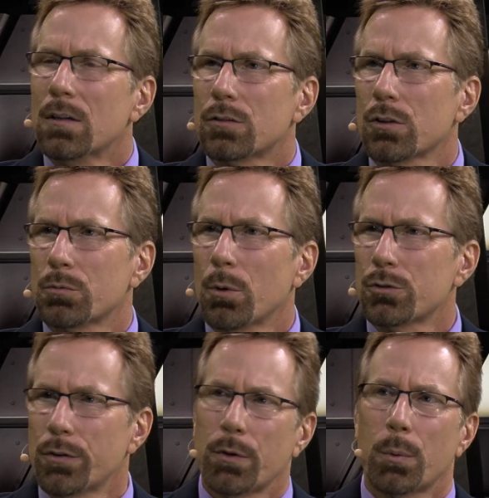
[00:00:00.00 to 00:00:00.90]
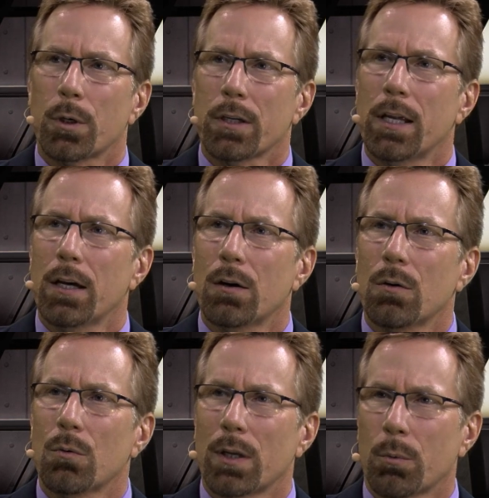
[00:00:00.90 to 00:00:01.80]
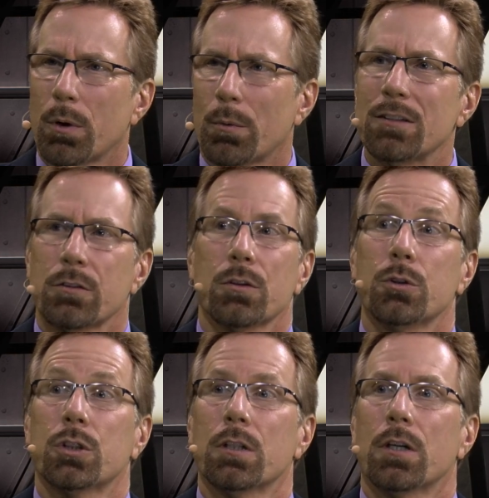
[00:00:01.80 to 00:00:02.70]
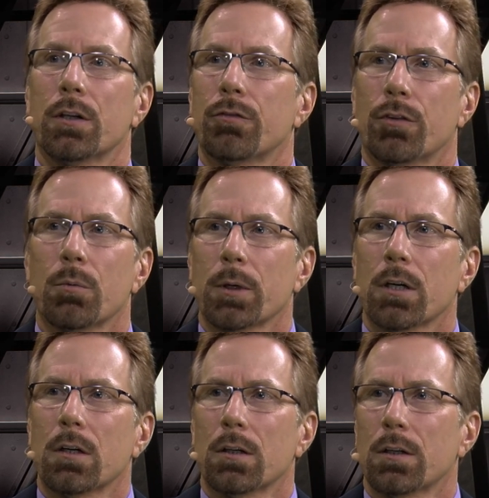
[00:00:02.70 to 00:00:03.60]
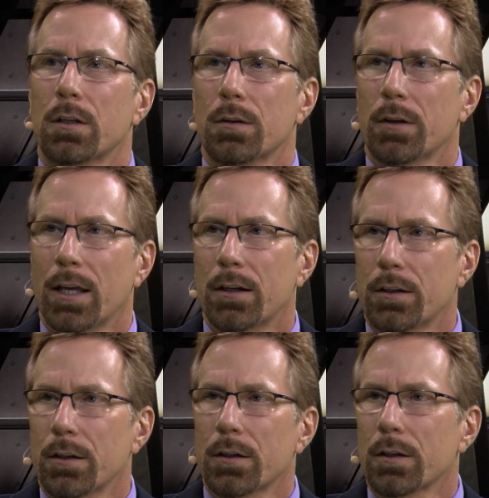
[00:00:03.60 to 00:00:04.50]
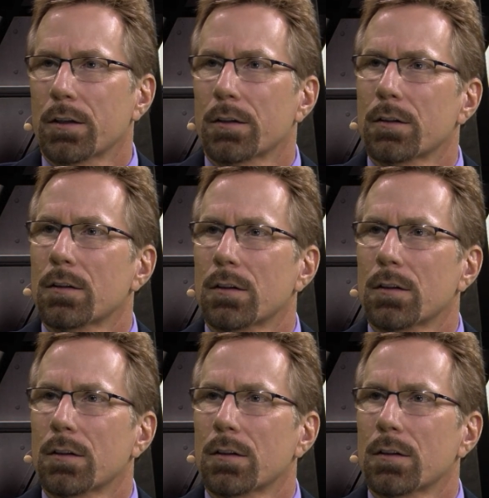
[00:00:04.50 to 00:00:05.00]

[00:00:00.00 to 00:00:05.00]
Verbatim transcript: So is so. most of your work now, like what resolution are you filming on and editing? and?